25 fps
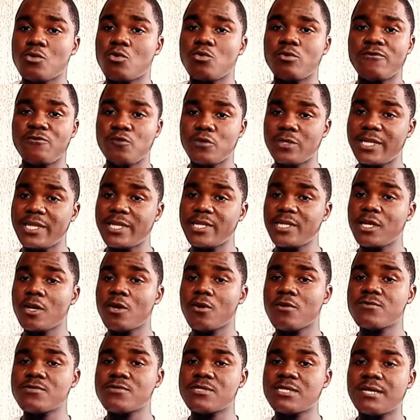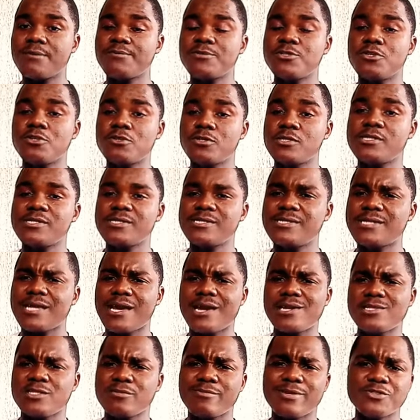So if you're learning a concept you don't
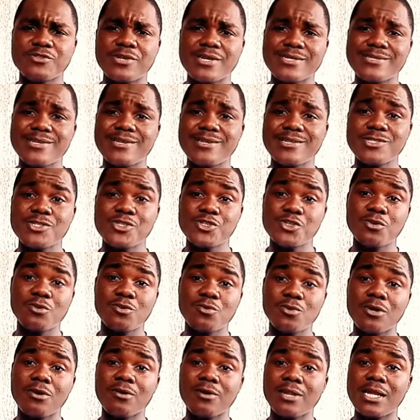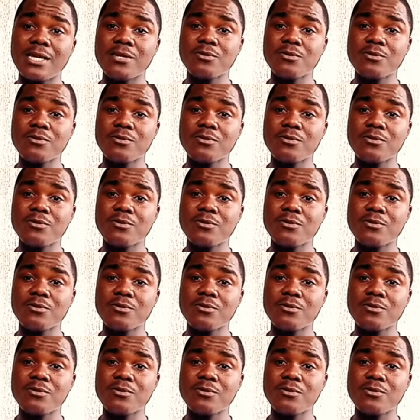understand, you might translate into your local